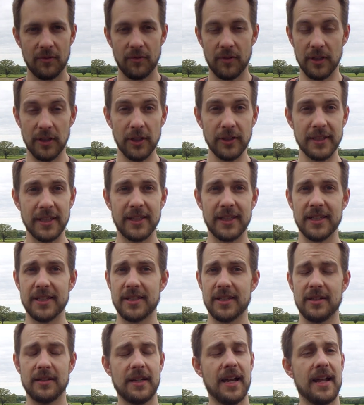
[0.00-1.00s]
we looked at
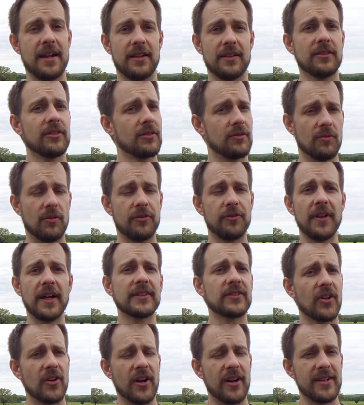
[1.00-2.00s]
this and kind of
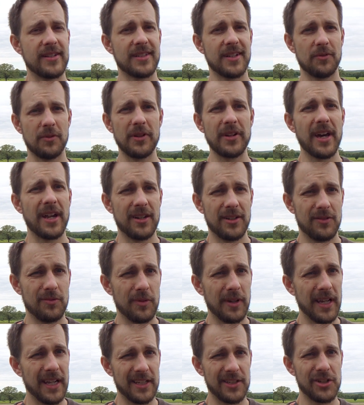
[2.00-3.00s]
reflected on it and said we got to
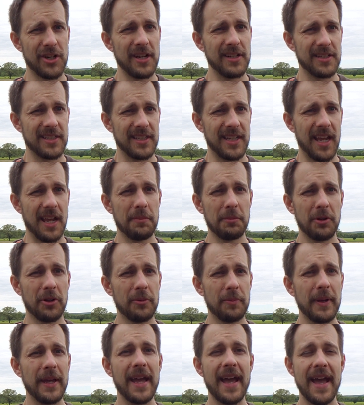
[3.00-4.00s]
we got to change the game a
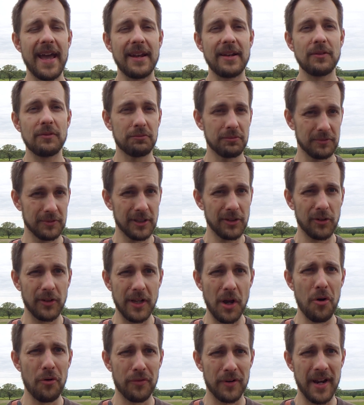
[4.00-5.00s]
little bit and
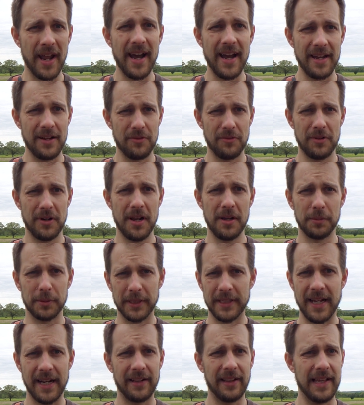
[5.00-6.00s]
literally overnight we were able
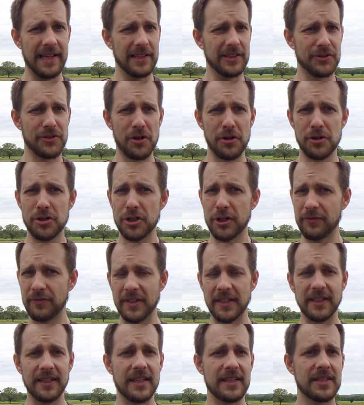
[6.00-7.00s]
to kind of like start
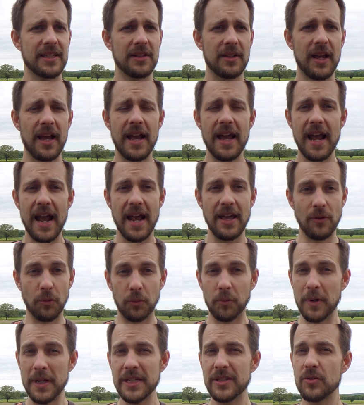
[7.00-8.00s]
shifting this and and the
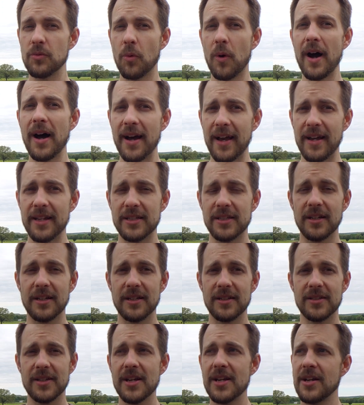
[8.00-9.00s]
reason why is
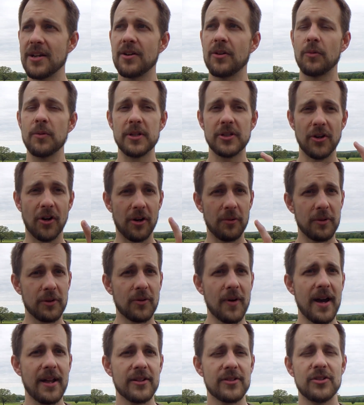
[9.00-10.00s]
because we started with
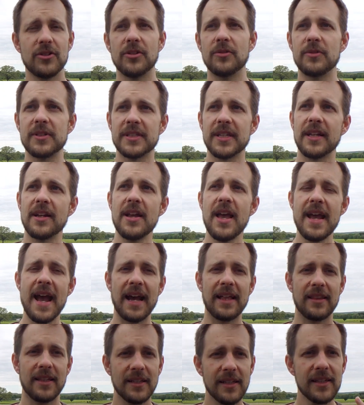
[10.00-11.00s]
gratitude we said
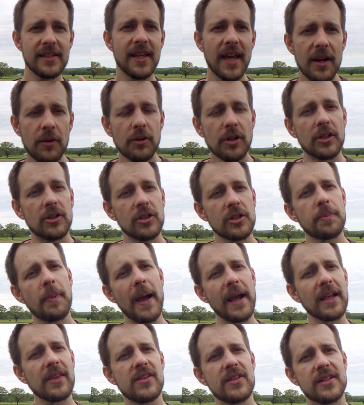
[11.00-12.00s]
at the end of the day we're going to look
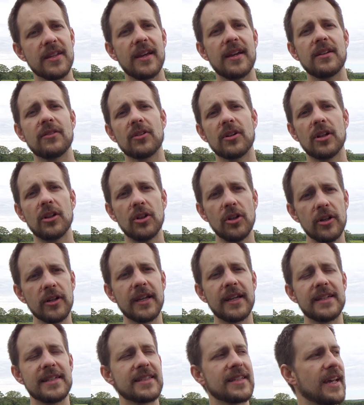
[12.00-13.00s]
back at the day and we're going to look
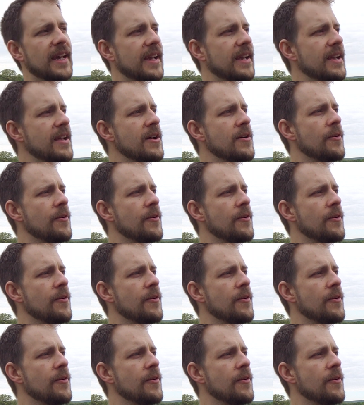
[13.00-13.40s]
and say